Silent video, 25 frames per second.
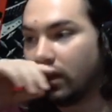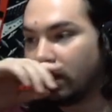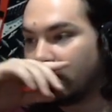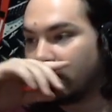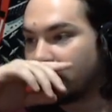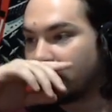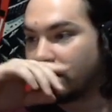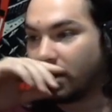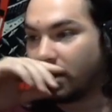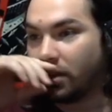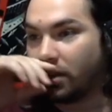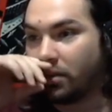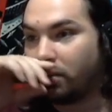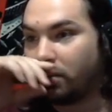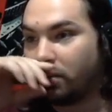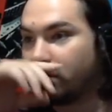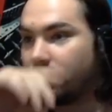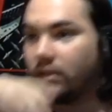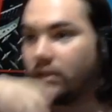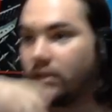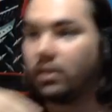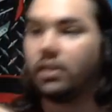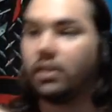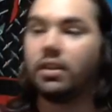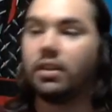So
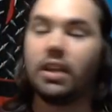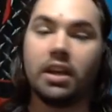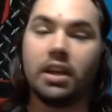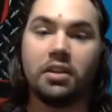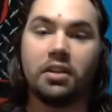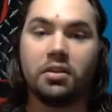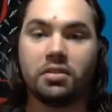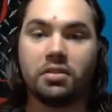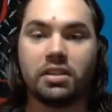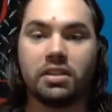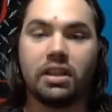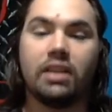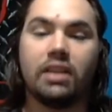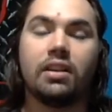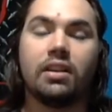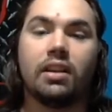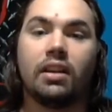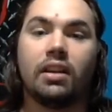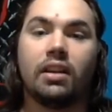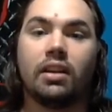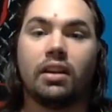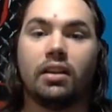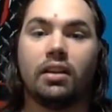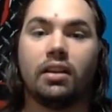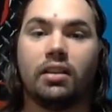yeah, you're
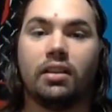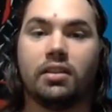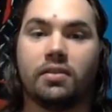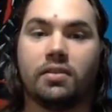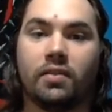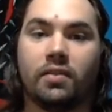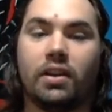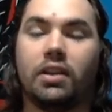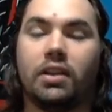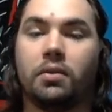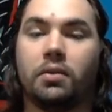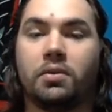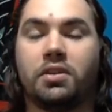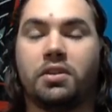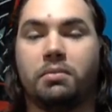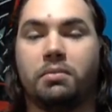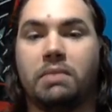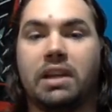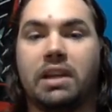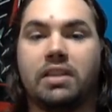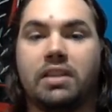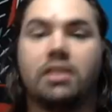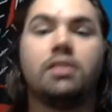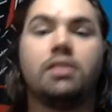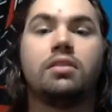sending his followers a
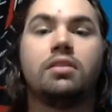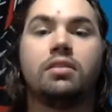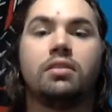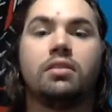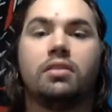message.